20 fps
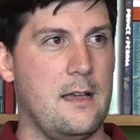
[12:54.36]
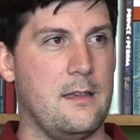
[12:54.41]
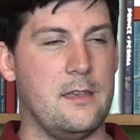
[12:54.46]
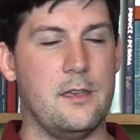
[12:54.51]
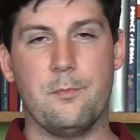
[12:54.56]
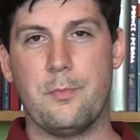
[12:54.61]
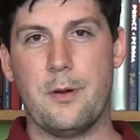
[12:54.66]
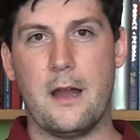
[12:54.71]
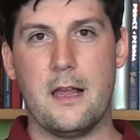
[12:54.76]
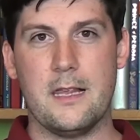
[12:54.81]

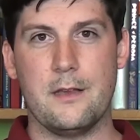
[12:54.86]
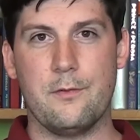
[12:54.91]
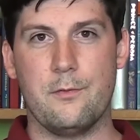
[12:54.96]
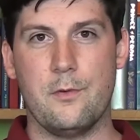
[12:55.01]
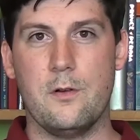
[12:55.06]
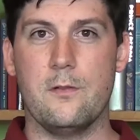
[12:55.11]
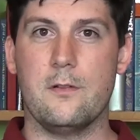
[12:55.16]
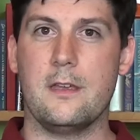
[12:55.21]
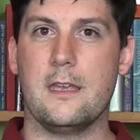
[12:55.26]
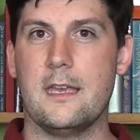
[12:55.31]
you probably
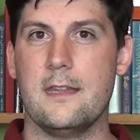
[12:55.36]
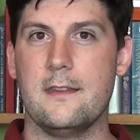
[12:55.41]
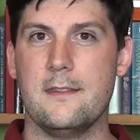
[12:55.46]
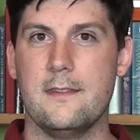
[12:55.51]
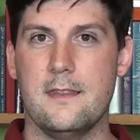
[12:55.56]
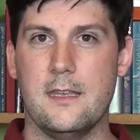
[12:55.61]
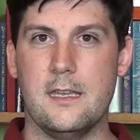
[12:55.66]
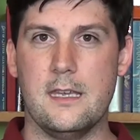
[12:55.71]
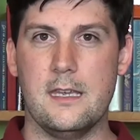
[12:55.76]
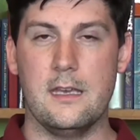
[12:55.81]
won't
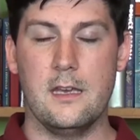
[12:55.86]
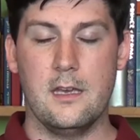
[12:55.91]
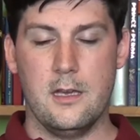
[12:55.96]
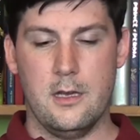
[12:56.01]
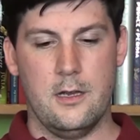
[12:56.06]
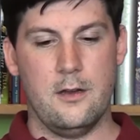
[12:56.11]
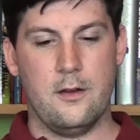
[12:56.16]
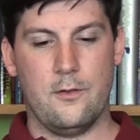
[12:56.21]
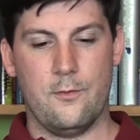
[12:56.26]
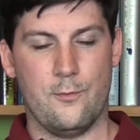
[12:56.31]
get the
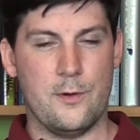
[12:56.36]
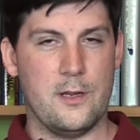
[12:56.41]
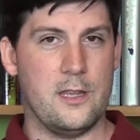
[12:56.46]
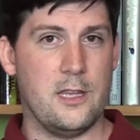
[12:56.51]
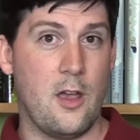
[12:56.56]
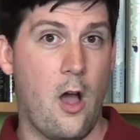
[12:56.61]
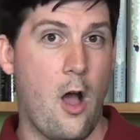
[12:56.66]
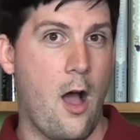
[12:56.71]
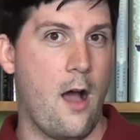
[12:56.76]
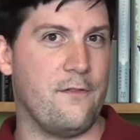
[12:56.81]

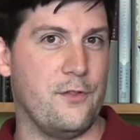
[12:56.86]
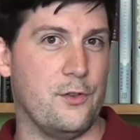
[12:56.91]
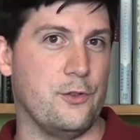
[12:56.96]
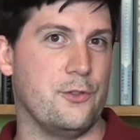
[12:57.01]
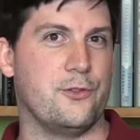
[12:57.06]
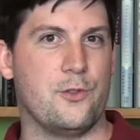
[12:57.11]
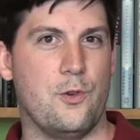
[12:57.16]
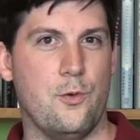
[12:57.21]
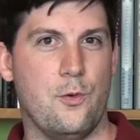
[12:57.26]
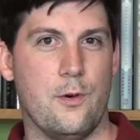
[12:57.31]
really awful
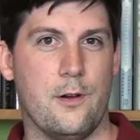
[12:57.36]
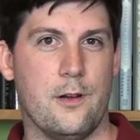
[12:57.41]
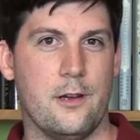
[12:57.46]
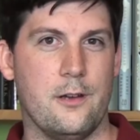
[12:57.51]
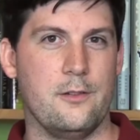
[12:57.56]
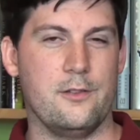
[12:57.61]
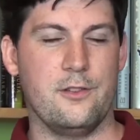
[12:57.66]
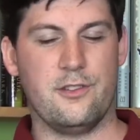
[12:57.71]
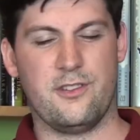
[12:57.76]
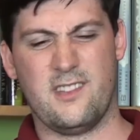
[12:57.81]
score.
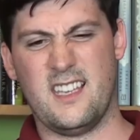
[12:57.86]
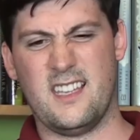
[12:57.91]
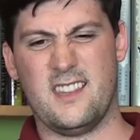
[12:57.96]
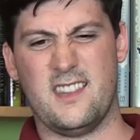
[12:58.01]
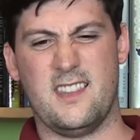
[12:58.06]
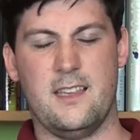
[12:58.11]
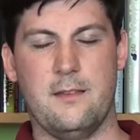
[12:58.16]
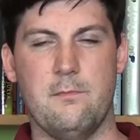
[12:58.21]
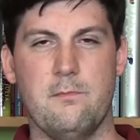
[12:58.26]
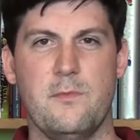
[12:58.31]
You'll just
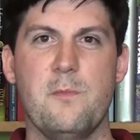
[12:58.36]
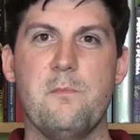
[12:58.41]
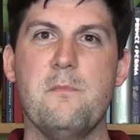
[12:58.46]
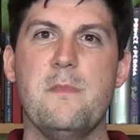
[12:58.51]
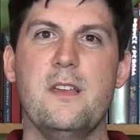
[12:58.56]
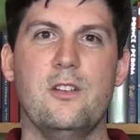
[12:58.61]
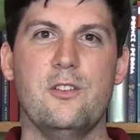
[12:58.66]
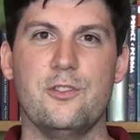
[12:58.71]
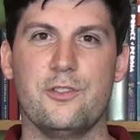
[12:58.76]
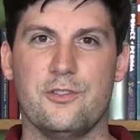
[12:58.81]
get the
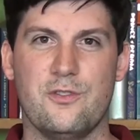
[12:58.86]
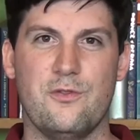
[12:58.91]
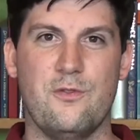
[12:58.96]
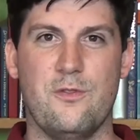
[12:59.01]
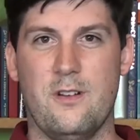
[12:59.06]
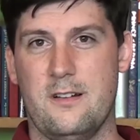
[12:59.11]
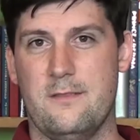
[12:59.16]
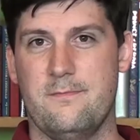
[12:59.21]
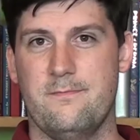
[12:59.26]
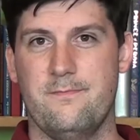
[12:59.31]
middle
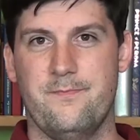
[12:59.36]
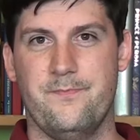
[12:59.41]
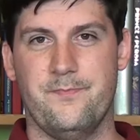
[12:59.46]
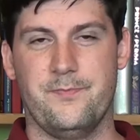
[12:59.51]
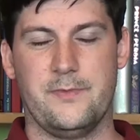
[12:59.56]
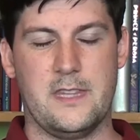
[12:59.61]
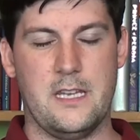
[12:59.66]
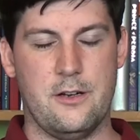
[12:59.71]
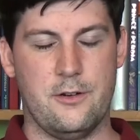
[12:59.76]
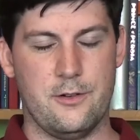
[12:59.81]
score.
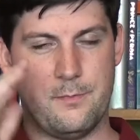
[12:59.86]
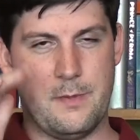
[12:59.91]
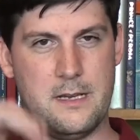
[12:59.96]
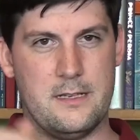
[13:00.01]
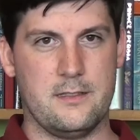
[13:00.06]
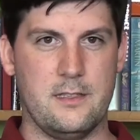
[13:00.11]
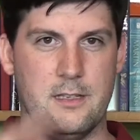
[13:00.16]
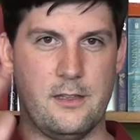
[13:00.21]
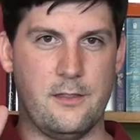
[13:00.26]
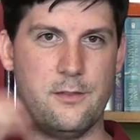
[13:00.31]
There's
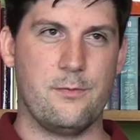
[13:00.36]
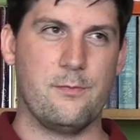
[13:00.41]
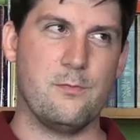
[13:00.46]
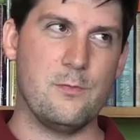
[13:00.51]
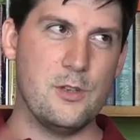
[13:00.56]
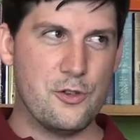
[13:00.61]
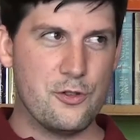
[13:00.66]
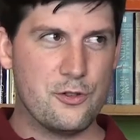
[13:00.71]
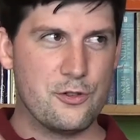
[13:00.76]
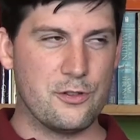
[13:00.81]
basically
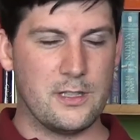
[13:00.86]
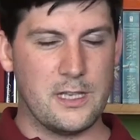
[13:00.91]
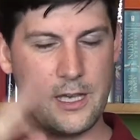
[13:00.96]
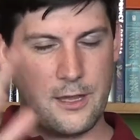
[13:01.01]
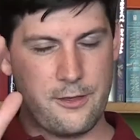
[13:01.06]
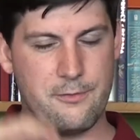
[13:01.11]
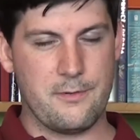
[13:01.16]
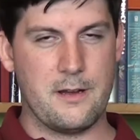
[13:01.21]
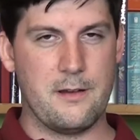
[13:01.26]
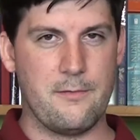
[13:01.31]

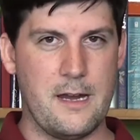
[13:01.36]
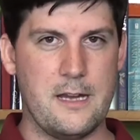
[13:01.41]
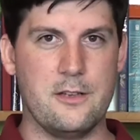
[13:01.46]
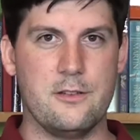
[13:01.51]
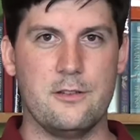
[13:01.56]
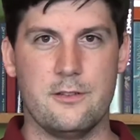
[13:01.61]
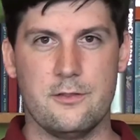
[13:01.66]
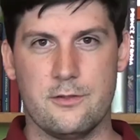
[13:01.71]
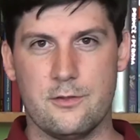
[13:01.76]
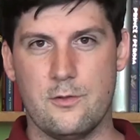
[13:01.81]
usually three
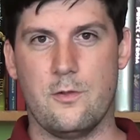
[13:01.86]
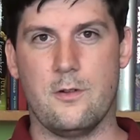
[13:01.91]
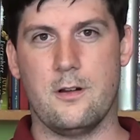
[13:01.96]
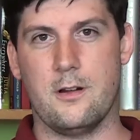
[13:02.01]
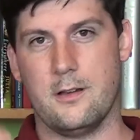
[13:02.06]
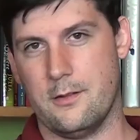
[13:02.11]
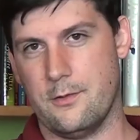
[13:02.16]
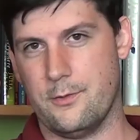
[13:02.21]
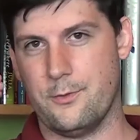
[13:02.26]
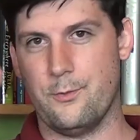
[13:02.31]
ranges of
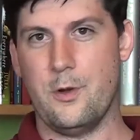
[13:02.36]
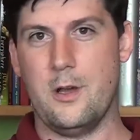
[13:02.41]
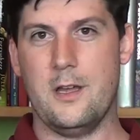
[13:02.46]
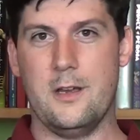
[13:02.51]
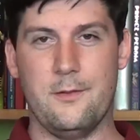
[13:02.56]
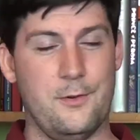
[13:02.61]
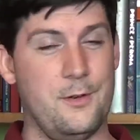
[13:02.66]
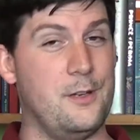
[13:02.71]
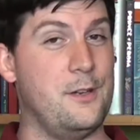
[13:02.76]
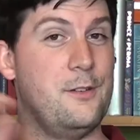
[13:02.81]
score. There's
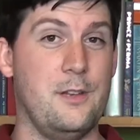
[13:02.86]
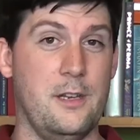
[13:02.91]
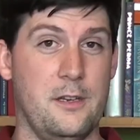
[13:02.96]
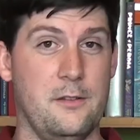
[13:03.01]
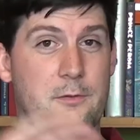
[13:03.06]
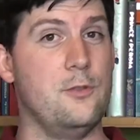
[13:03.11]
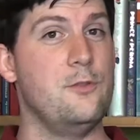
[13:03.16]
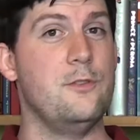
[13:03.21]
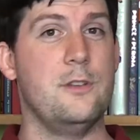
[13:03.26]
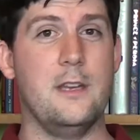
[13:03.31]
one where you
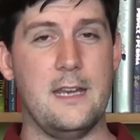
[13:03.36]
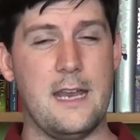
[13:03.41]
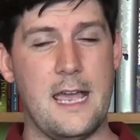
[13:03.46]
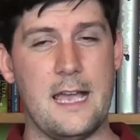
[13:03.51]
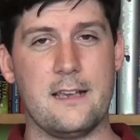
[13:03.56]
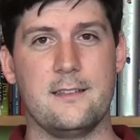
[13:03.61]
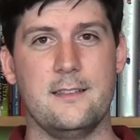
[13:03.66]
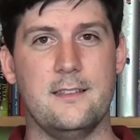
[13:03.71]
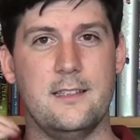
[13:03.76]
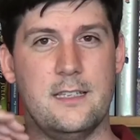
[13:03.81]
did
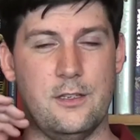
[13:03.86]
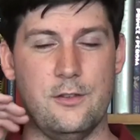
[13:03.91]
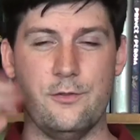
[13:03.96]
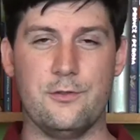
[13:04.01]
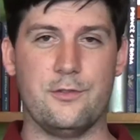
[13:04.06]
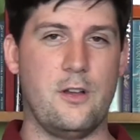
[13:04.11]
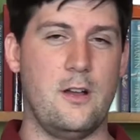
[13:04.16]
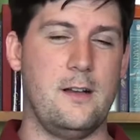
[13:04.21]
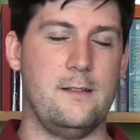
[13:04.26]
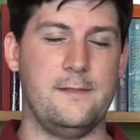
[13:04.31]
excellent, you
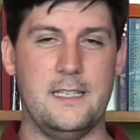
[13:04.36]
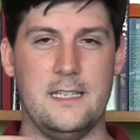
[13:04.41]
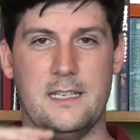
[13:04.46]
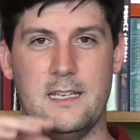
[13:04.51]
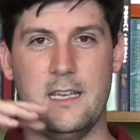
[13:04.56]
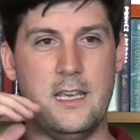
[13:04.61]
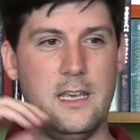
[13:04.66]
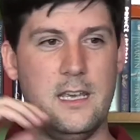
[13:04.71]
solved it